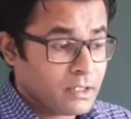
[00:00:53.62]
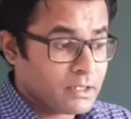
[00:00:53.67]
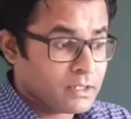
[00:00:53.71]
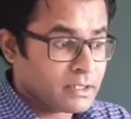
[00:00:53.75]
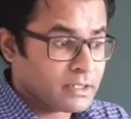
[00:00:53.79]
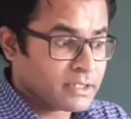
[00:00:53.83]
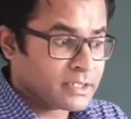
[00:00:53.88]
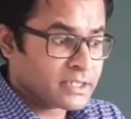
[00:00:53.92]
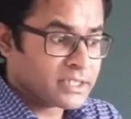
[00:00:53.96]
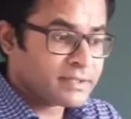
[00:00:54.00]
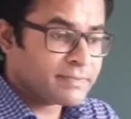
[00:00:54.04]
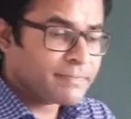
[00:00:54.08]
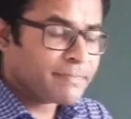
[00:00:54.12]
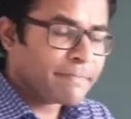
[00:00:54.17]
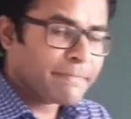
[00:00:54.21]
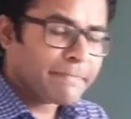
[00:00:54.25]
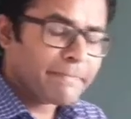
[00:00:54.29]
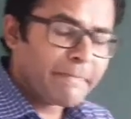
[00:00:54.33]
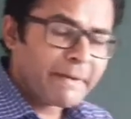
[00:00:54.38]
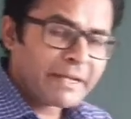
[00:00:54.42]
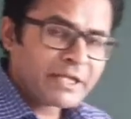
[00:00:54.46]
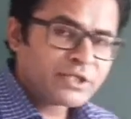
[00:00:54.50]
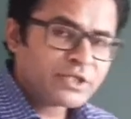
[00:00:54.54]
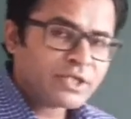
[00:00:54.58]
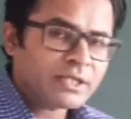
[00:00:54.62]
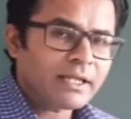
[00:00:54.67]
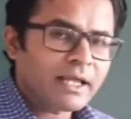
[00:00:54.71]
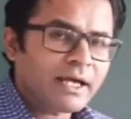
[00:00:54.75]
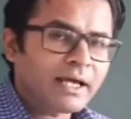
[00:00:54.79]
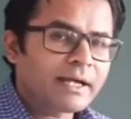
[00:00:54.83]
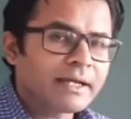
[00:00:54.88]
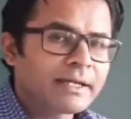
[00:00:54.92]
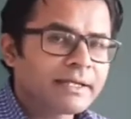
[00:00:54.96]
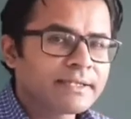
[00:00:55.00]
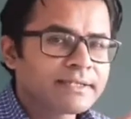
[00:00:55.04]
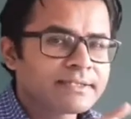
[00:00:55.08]
a
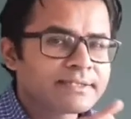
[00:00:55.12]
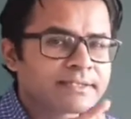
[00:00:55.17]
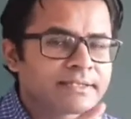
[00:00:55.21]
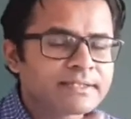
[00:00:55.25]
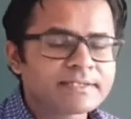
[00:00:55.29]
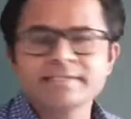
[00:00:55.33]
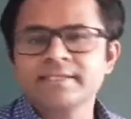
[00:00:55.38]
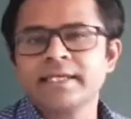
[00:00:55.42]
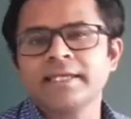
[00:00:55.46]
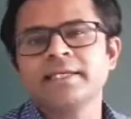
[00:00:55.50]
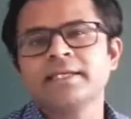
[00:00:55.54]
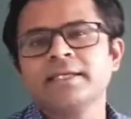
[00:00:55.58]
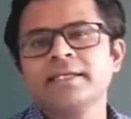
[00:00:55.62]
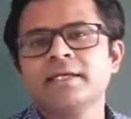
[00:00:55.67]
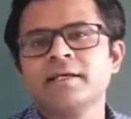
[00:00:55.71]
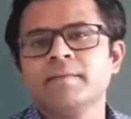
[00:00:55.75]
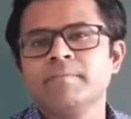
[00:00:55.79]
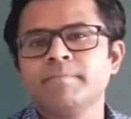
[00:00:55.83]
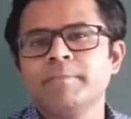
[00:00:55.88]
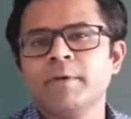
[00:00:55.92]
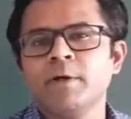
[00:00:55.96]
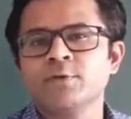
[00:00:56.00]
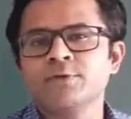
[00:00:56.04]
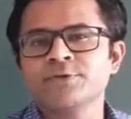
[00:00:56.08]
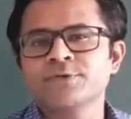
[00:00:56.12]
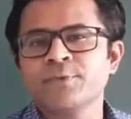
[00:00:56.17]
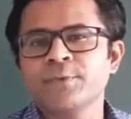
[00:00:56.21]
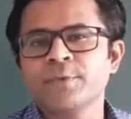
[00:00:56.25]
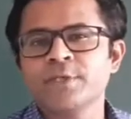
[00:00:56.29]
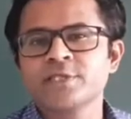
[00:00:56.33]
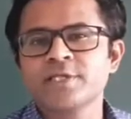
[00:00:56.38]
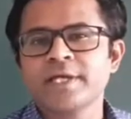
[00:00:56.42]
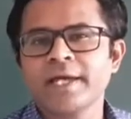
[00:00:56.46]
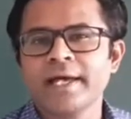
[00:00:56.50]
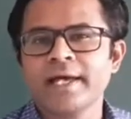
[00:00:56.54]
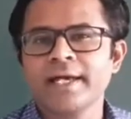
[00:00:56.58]
specialized cyclic compounds
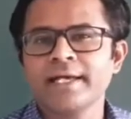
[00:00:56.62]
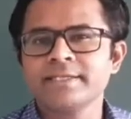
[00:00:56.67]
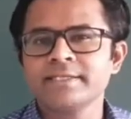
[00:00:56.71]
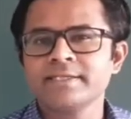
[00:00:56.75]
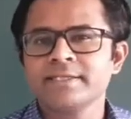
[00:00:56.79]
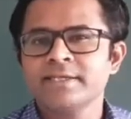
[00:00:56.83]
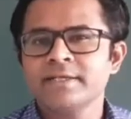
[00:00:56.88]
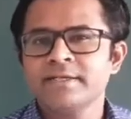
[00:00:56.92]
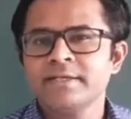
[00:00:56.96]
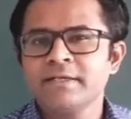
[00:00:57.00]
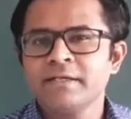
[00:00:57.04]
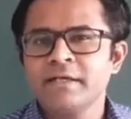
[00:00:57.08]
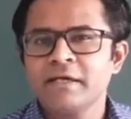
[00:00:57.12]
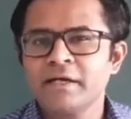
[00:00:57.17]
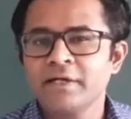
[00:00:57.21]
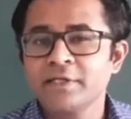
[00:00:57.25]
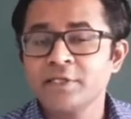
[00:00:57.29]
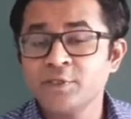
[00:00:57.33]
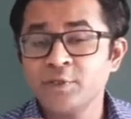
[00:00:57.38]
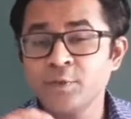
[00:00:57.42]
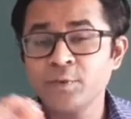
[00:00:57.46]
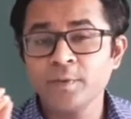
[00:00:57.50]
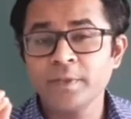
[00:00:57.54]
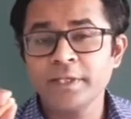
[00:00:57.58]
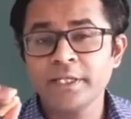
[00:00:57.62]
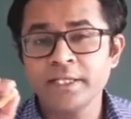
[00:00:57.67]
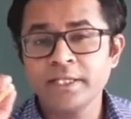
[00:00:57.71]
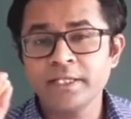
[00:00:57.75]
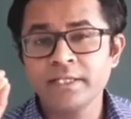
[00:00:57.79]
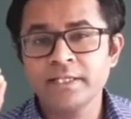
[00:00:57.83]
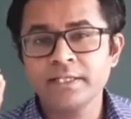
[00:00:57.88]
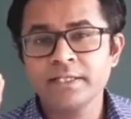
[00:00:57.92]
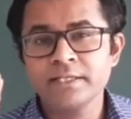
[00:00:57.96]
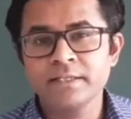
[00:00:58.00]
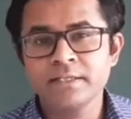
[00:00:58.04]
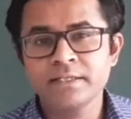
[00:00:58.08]
which has a
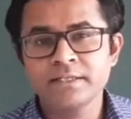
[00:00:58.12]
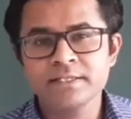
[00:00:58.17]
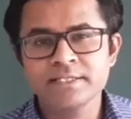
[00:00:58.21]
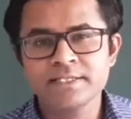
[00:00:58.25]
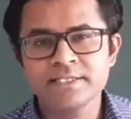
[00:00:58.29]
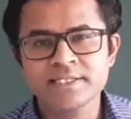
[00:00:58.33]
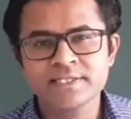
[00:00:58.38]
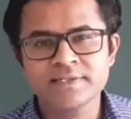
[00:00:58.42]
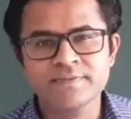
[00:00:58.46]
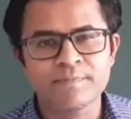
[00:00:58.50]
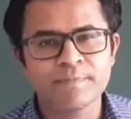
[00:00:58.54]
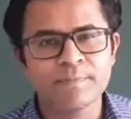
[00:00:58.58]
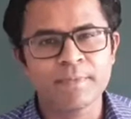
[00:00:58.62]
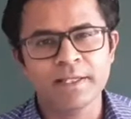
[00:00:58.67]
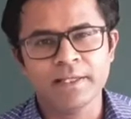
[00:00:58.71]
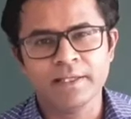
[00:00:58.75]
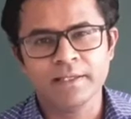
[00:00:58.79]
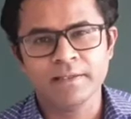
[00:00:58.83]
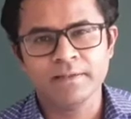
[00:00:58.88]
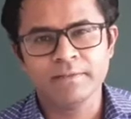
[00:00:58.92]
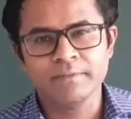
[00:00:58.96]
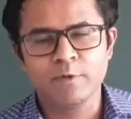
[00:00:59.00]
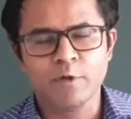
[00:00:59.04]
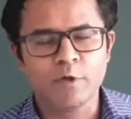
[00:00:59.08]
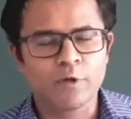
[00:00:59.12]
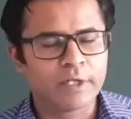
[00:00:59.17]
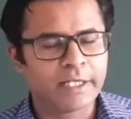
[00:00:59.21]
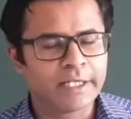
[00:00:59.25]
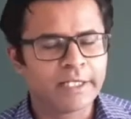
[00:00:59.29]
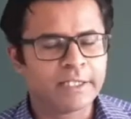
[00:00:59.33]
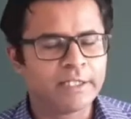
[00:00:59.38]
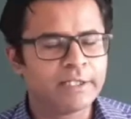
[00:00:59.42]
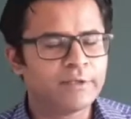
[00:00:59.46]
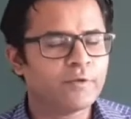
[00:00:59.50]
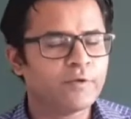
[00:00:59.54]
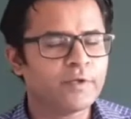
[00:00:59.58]
unique smell or
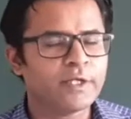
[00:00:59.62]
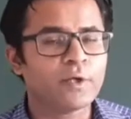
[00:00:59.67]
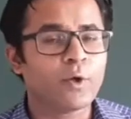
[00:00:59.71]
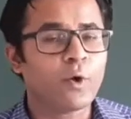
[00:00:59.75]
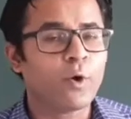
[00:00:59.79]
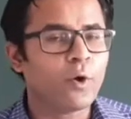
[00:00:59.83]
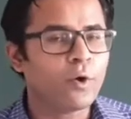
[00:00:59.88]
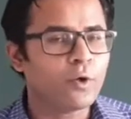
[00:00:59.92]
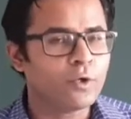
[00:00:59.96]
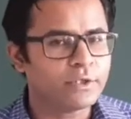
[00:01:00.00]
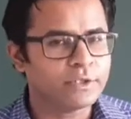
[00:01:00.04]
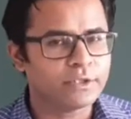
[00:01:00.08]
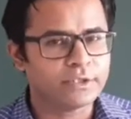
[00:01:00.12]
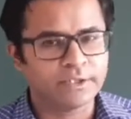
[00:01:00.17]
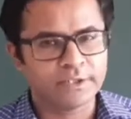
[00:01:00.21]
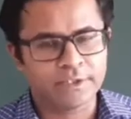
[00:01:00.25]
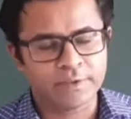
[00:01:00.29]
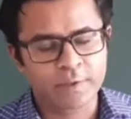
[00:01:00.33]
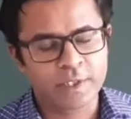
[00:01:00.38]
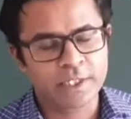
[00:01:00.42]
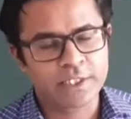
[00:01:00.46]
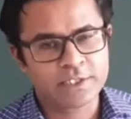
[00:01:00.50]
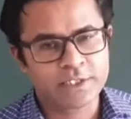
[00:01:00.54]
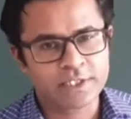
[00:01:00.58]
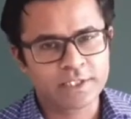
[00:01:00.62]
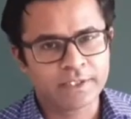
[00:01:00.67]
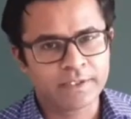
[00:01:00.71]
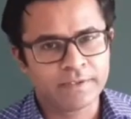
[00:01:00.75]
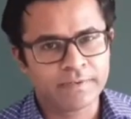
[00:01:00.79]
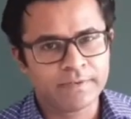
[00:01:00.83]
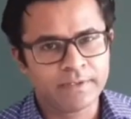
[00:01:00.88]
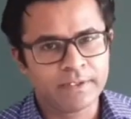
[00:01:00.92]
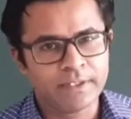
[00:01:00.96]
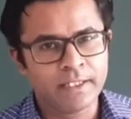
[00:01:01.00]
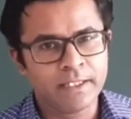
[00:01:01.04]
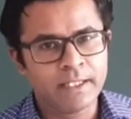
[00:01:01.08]
an unique odor, you can say.
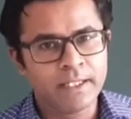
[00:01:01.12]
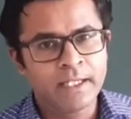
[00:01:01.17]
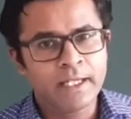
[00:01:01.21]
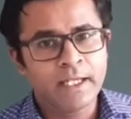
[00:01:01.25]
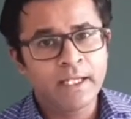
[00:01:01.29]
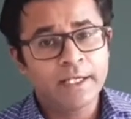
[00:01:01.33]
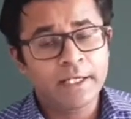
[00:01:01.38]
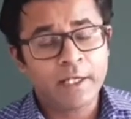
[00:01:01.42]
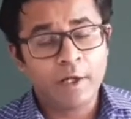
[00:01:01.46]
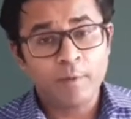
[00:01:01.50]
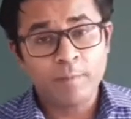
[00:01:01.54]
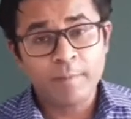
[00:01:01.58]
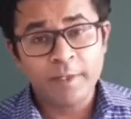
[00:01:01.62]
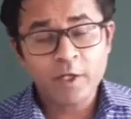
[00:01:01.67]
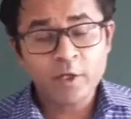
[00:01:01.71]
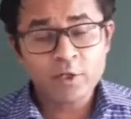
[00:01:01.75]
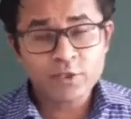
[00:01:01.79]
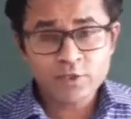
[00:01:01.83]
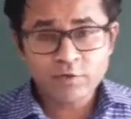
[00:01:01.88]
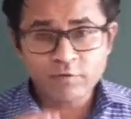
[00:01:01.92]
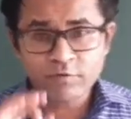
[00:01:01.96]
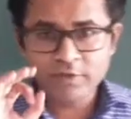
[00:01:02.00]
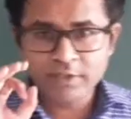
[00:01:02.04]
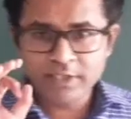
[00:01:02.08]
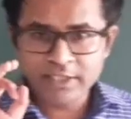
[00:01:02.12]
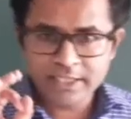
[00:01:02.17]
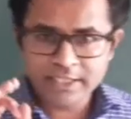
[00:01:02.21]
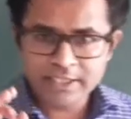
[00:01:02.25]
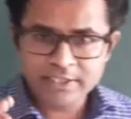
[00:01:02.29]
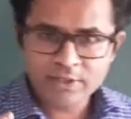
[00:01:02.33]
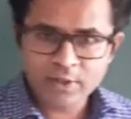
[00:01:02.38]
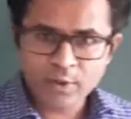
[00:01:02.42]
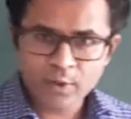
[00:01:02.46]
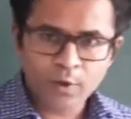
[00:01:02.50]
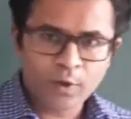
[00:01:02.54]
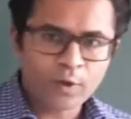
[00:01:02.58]
Now, because of
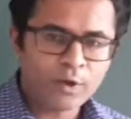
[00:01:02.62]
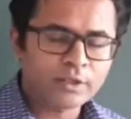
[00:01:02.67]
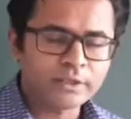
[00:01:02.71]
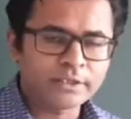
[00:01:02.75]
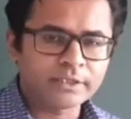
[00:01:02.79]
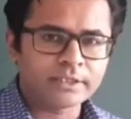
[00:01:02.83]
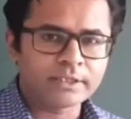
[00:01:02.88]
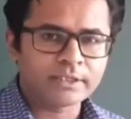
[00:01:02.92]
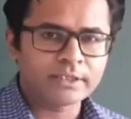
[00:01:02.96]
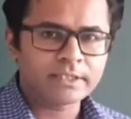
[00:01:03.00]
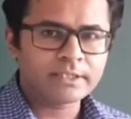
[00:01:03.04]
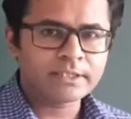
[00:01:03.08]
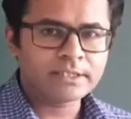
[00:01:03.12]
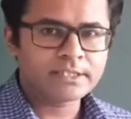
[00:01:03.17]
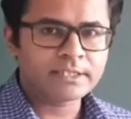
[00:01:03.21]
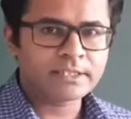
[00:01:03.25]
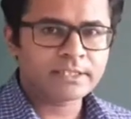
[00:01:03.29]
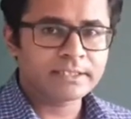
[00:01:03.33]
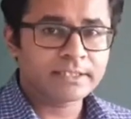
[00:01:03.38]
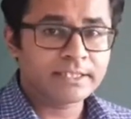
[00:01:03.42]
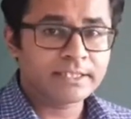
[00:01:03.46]
these odors,